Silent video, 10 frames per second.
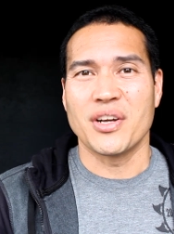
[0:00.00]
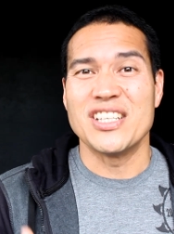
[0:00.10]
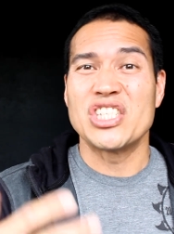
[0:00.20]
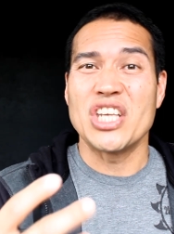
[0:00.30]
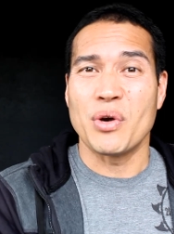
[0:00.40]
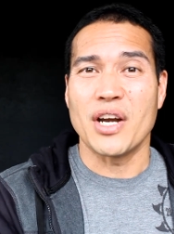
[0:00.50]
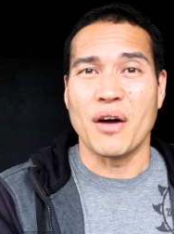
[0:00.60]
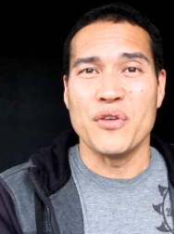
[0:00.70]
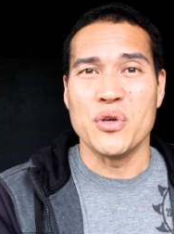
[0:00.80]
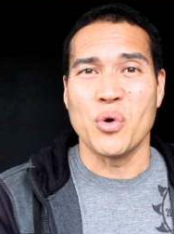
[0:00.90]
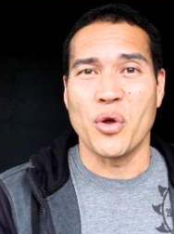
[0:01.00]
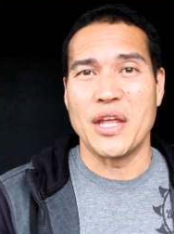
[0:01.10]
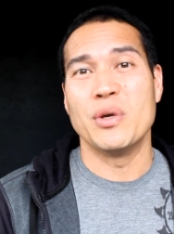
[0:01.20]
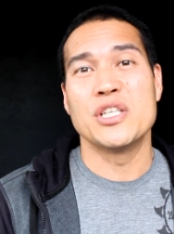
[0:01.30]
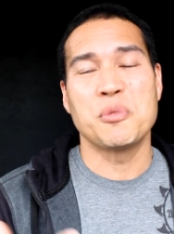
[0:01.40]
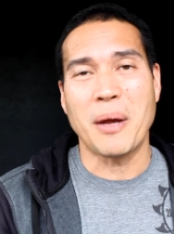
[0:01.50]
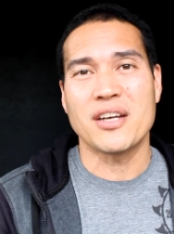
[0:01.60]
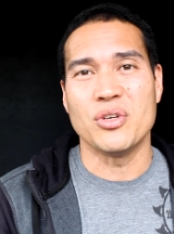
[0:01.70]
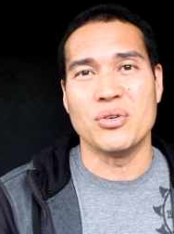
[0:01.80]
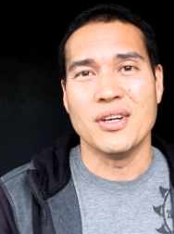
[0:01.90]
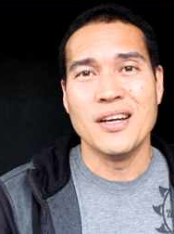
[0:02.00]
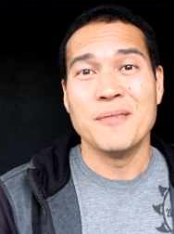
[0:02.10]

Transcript: considerate of you, or they respect you?